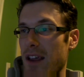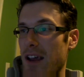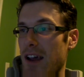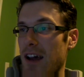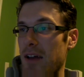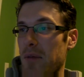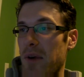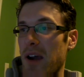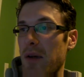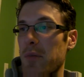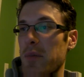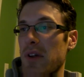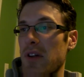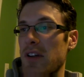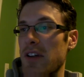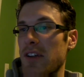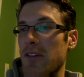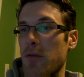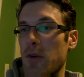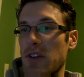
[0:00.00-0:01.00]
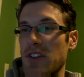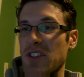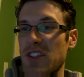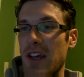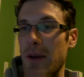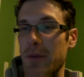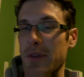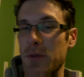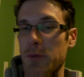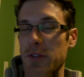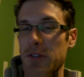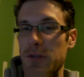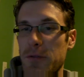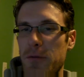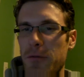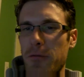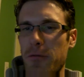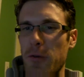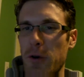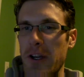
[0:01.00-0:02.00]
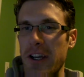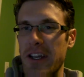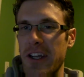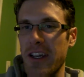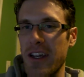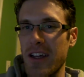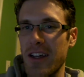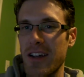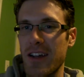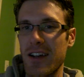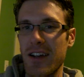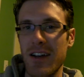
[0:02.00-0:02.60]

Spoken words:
and my ability of perception was freaky.